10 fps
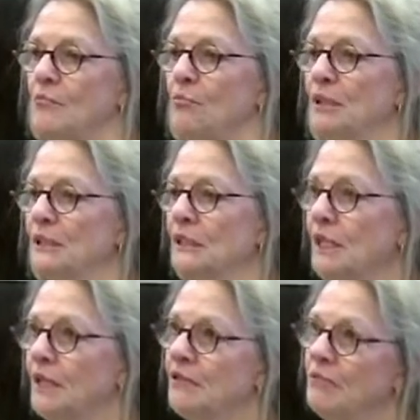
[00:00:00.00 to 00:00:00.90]

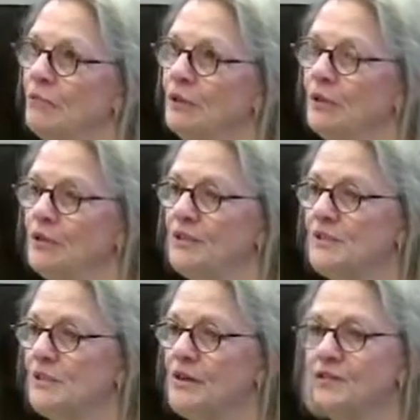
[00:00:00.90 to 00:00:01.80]
building. You know,
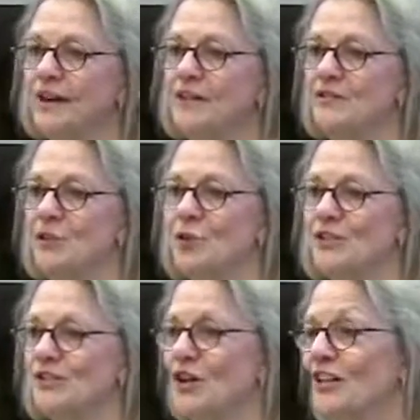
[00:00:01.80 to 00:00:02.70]
it's uh, five
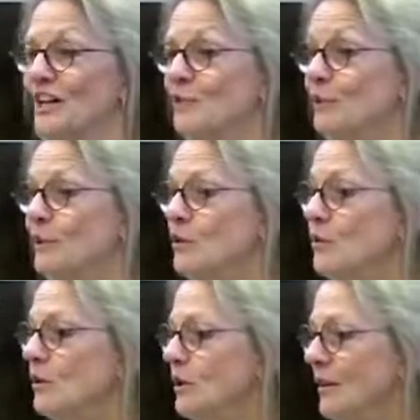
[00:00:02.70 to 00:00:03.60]
stories tall, had a really
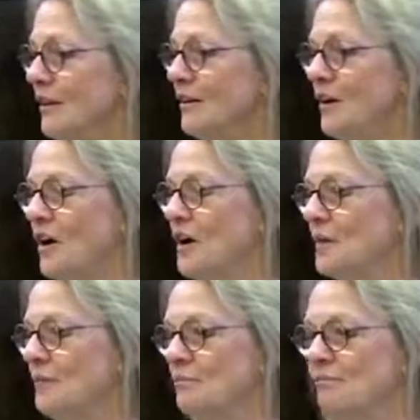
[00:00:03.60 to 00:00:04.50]
cool uh,
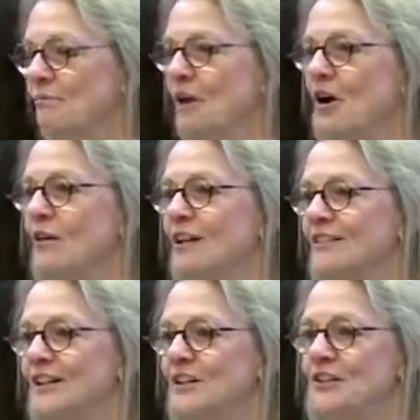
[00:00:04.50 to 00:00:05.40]
car
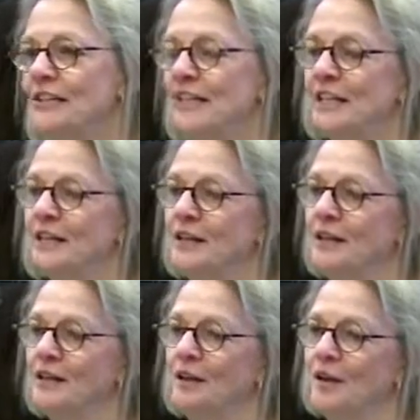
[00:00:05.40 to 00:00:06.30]
elevator in it,
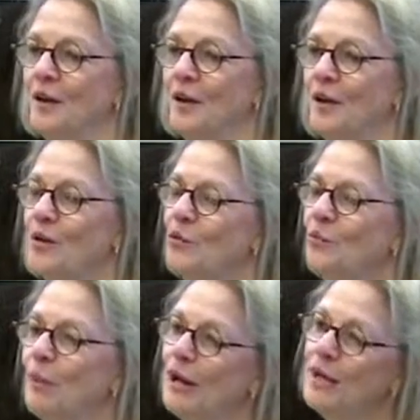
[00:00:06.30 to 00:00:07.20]

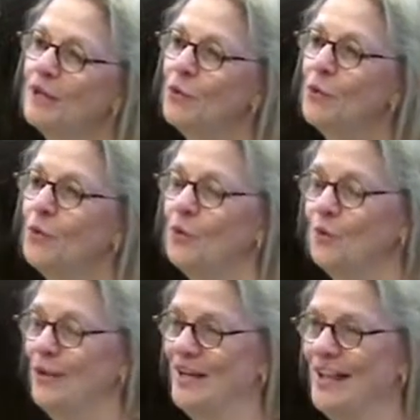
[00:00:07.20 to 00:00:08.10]
but
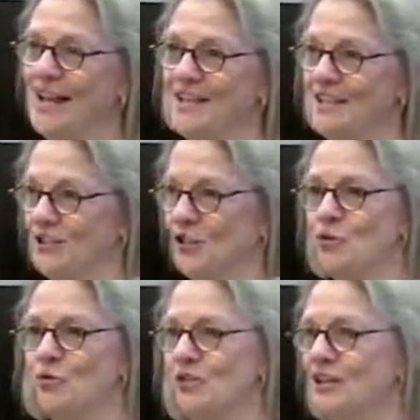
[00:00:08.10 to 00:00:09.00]
it had these
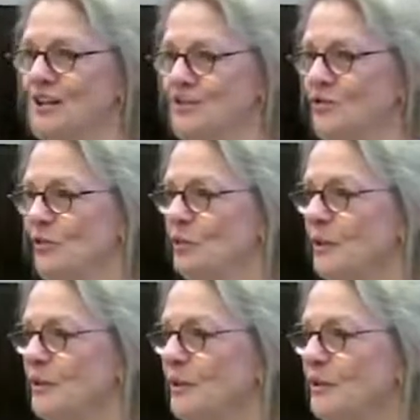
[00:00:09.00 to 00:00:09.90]
huge industrial
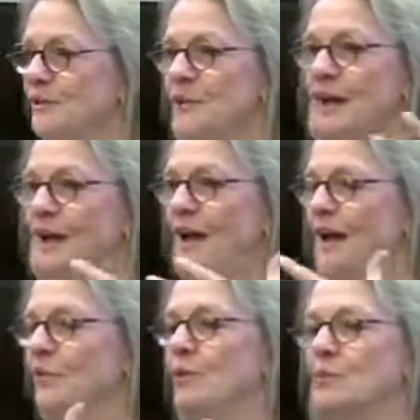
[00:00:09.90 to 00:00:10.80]
windows,
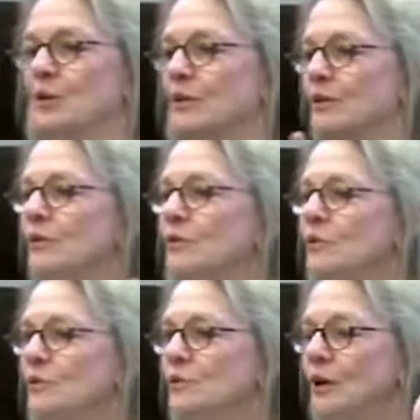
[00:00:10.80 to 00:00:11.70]
and we put
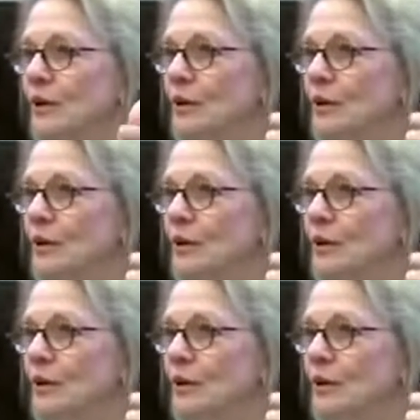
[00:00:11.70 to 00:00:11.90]
new